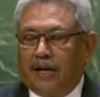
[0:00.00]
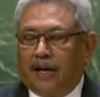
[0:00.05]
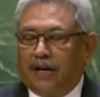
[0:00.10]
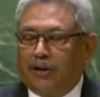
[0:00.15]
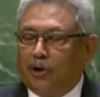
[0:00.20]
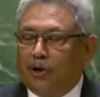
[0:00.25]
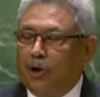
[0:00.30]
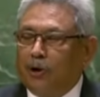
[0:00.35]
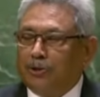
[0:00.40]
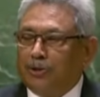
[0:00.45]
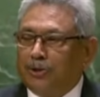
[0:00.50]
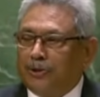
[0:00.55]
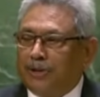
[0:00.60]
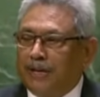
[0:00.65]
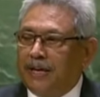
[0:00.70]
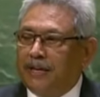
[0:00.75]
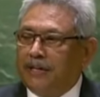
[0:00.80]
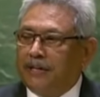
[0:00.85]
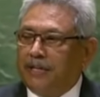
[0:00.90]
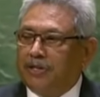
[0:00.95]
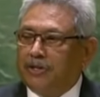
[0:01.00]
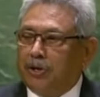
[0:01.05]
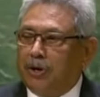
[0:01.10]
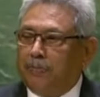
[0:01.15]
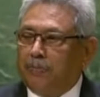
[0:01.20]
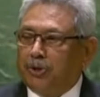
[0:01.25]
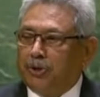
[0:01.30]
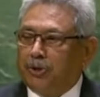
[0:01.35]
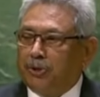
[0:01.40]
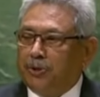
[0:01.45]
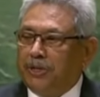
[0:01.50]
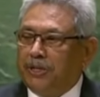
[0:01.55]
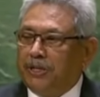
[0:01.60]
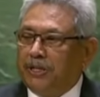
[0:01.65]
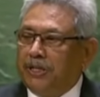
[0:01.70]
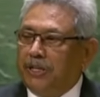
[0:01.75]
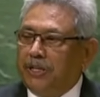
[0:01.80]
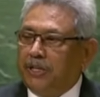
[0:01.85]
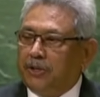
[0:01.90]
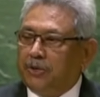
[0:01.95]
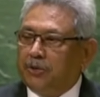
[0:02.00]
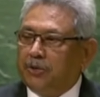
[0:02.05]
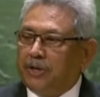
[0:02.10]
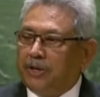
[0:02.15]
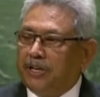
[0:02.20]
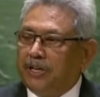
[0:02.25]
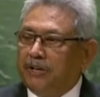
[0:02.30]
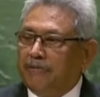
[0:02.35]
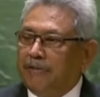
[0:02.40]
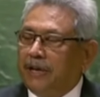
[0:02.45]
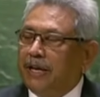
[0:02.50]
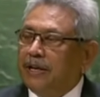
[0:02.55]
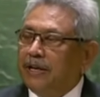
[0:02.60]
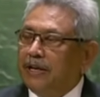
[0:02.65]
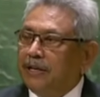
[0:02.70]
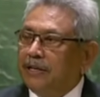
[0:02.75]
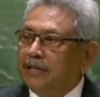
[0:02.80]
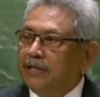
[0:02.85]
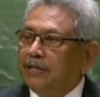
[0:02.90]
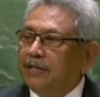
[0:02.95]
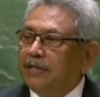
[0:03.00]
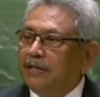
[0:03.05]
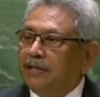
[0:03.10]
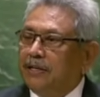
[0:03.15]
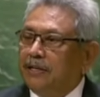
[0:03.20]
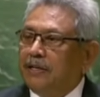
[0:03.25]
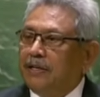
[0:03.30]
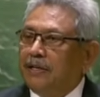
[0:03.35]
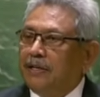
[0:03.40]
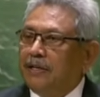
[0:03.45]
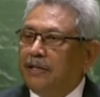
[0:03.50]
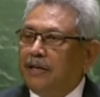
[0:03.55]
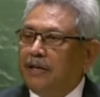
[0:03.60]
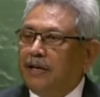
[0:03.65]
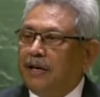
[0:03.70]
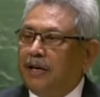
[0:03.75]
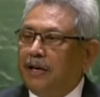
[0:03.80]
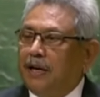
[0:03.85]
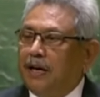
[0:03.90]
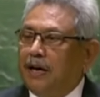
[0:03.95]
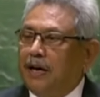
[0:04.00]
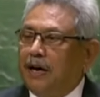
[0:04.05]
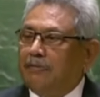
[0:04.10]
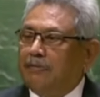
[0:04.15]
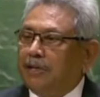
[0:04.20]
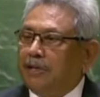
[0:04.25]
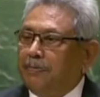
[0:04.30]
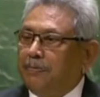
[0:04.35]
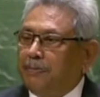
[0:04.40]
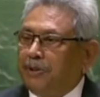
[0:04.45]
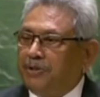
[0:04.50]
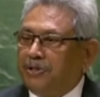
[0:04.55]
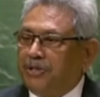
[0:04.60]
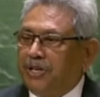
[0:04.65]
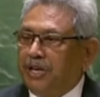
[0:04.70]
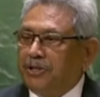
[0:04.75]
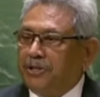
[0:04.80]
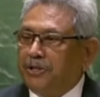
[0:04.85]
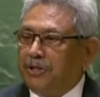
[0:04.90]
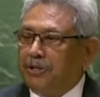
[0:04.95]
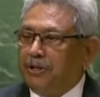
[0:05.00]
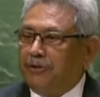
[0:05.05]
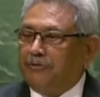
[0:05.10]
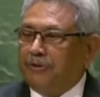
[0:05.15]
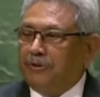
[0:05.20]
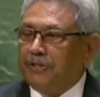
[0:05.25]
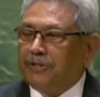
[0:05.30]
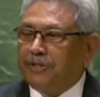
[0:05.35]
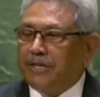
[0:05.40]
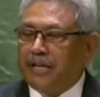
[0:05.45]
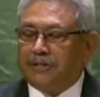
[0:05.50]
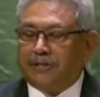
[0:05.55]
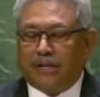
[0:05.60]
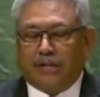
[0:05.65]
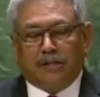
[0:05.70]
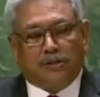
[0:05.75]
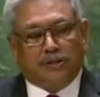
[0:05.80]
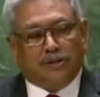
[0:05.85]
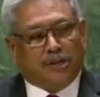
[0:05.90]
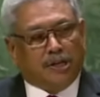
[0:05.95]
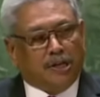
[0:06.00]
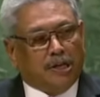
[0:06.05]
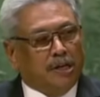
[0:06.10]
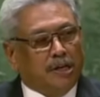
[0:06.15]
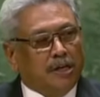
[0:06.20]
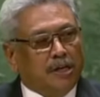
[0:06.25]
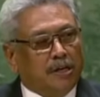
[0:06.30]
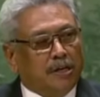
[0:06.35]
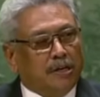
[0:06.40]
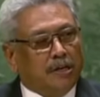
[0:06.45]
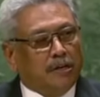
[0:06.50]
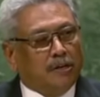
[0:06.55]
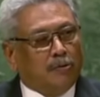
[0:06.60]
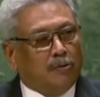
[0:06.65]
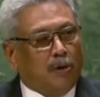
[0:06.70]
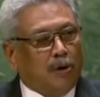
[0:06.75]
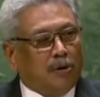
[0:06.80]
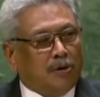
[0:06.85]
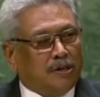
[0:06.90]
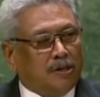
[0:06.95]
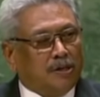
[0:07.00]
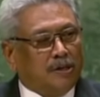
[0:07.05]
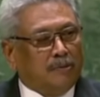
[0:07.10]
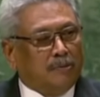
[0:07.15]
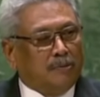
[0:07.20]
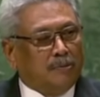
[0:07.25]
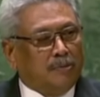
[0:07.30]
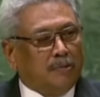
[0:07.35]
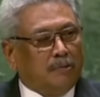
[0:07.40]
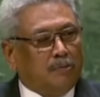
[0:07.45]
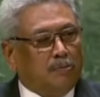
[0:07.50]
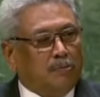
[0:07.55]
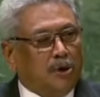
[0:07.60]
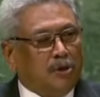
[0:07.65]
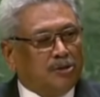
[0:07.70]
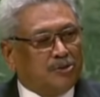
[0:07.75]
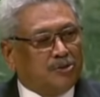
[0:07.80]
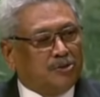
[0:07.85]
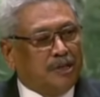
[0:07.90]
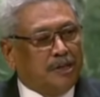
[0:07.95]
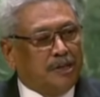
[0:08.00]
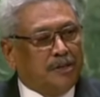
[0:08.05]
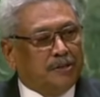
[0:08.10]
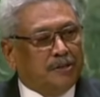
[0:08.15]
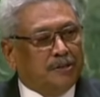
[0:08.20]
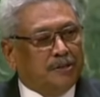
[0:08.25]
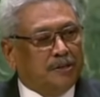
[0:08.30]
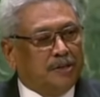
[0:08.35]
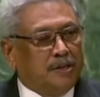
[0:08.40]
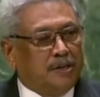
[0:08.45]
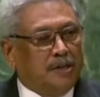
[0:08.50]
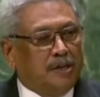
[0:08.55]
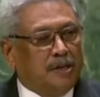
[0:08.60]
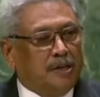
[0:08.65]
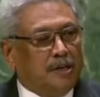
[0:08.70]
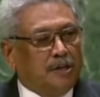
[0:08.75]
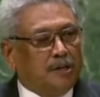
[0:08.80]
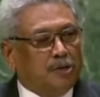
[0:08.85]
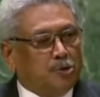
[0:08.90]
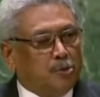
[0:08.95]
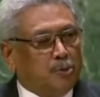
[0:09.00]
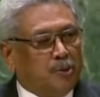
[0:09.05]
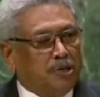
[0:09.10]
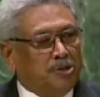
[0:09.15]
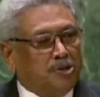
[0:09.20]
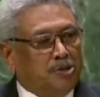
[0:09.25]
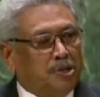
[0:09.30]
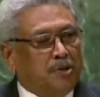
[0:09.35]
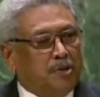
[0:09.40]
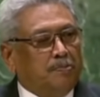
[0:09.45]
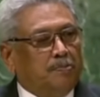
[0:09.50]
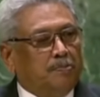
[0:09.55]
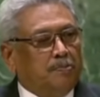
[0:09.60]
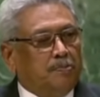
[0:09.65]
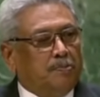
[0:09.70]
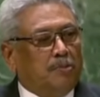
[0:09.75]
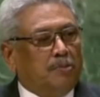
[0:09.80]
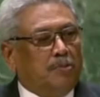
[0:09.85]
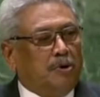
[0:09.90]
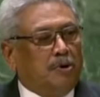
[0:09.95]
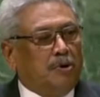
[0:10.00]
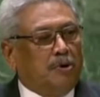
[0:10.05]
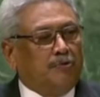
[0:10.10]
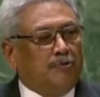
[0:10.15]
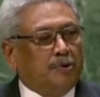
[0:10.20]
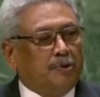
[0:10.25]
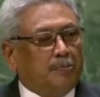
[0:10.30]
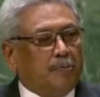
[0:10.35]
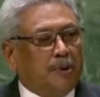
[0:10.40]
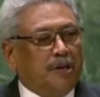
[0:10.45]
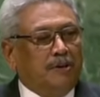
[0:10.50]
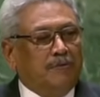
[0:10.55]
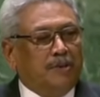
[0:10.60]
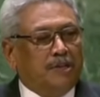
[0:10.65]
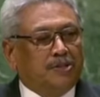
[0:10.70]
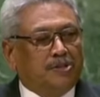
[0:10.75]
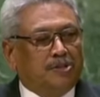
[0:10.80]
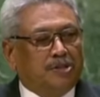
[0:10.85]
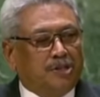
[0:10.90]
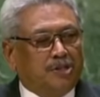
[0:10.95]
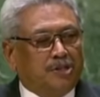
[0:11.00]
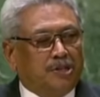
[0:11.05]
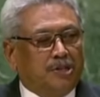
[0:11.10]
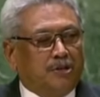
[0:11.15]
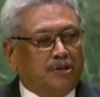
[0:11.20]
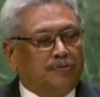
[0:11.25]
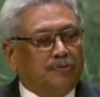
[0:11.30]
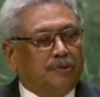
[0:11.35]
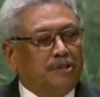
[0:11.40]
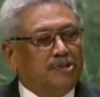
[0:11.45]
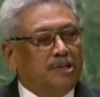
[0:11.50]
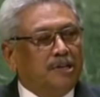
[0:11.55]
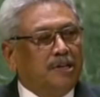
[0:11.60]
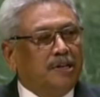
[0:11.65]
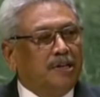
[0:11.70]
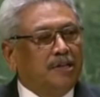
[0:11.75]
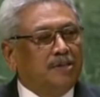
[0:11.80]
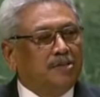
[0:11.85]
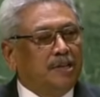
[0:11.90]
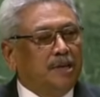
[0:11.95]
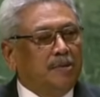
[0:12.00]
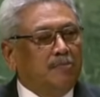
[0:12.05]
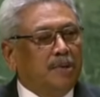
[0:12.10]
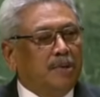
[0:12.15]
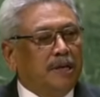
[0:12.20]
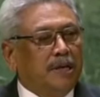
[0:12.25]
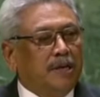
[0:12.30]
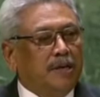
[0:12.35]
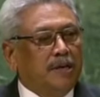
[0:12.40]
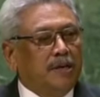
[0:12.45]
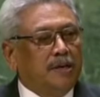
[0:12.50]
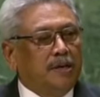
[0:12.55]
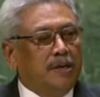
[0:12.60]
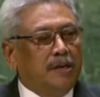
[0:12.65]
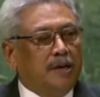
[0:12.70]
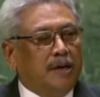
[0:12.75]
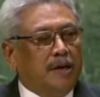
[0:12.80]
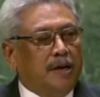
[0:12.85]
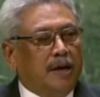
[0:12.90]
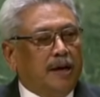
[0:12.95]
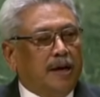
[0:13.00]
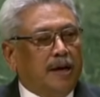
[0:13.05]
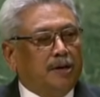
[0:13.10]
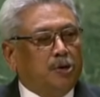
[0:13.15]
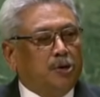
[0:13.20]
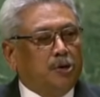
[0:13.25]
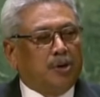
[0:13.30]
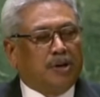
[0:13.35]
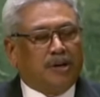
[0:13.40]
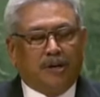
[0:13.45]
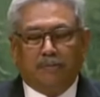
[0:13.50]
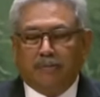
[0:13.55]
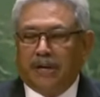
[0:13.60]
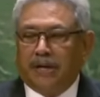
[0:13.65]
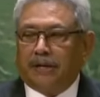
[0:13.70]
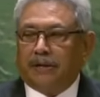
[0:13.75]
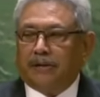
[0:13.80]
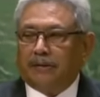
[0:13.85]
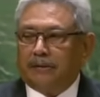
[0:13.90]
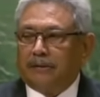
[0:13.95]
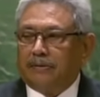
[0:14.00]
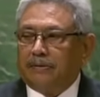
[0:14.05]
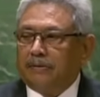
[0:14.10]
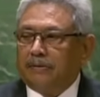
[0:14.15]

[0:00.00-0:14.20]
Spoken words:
I also take this opportunity to convey our appreciation of His Excellency Volkan Bozkir's stewardship of the previous session of the General Assembly and to commend